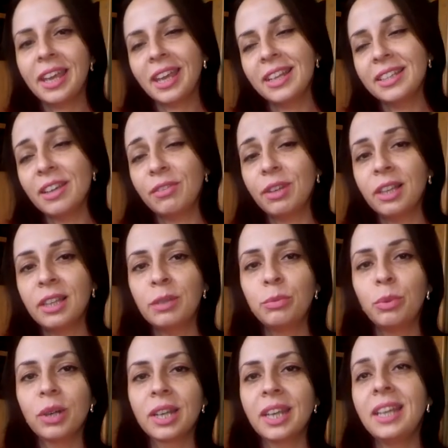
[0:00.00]
they can
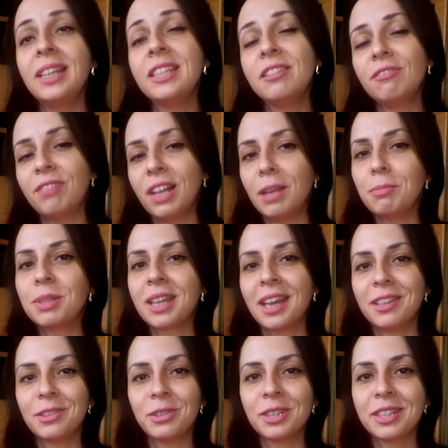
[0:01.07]
definitely work in
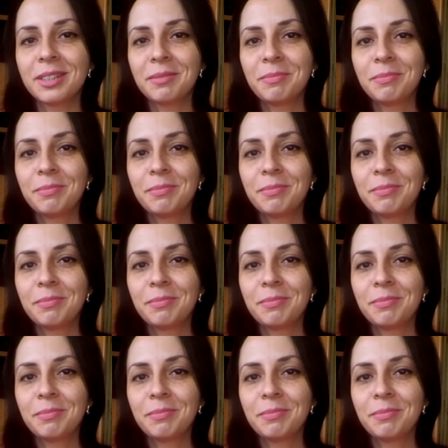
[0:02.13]
developed countries.